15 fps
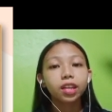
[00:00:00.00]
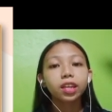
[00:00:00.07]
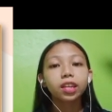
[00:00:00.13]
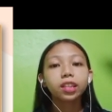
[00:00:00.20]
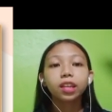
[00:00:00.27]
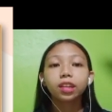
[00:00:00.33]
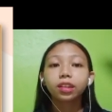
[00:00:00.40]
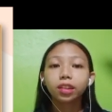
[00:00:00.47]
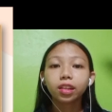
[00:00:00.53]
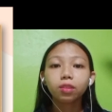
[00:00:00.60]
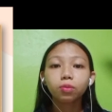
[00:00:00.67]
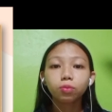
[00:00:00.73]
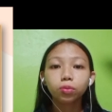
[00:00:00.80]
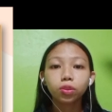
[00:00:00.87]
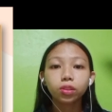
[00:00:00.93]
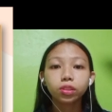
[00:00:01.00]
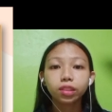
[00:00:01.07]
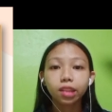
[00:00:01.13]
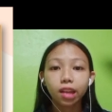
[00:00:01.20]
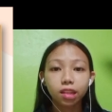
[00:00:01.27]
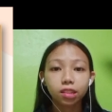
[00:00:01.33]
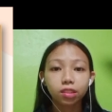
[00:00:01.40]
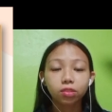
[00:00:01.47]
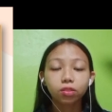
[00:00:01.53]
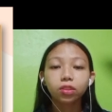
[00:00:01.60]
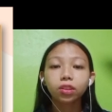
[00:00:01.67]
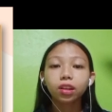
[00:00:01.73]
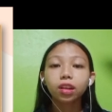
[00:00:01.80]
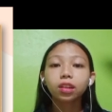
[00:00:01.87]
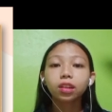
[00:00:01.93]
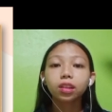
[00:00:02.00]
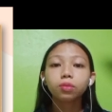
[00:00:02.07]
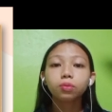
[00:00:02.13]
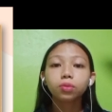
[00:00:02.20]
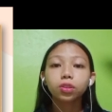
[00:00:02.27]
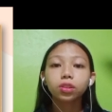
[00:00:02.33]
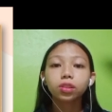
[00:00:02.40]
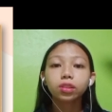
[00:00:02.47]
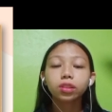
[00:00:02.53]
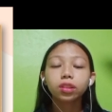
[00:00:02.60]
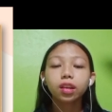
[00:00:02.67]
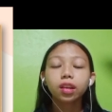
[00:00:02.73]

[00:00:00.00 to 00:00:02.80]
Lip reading: in a real world task or a real world